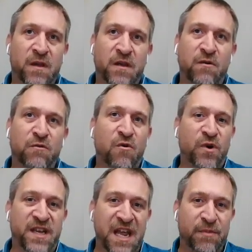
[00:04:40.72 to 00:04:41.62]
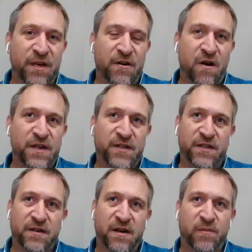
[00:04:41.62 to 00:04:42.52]
lower cabling costs
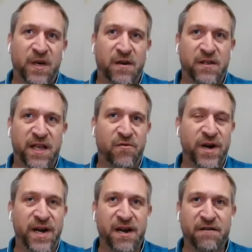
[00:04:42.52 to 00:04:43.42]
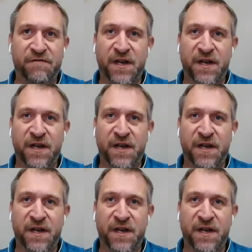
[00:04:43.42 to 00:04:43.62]
because they don't have,